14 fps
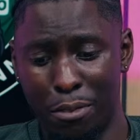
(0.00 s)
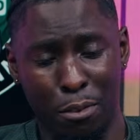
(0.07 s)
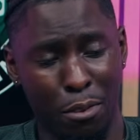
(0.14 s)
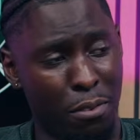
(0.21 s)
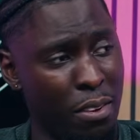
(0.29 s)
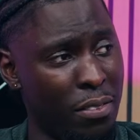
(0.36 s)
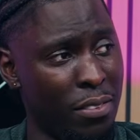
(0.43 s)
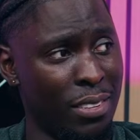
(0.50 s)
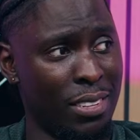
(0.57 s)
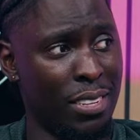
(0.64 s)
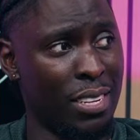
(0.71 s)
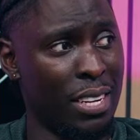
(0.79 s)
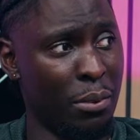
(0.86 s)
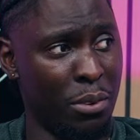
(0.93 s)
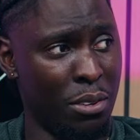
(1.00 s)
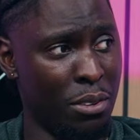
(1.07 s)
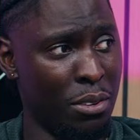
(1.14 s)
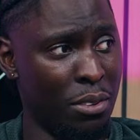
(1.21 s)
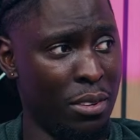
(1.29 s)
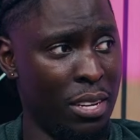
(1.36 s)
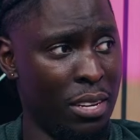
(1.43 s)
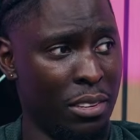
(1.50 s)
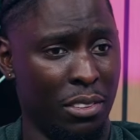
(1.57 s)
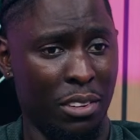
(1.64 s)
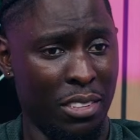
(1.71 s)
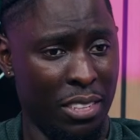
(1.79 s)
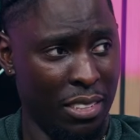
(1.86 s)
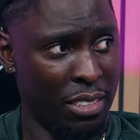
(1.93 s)
forefathers did that we don't do now? It's
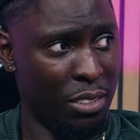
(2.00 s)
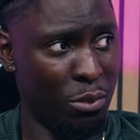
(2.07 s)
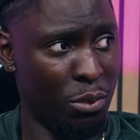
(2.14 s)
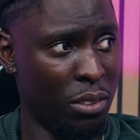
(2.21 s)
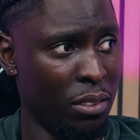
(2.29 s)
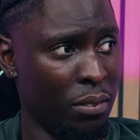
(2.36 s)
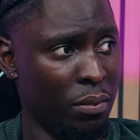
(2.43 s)
not just this one.